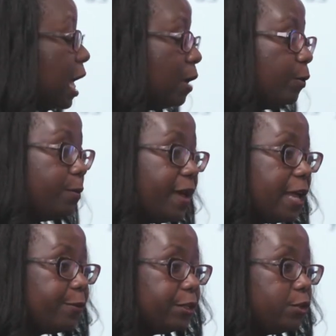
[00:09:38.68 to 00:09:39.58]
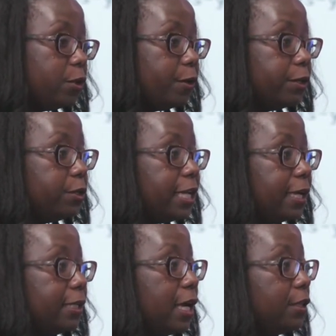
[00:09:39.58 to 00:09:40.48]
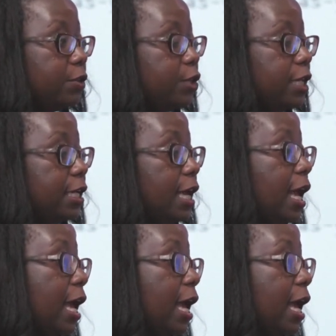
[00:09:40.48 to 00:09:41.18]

uh, with battery storage technology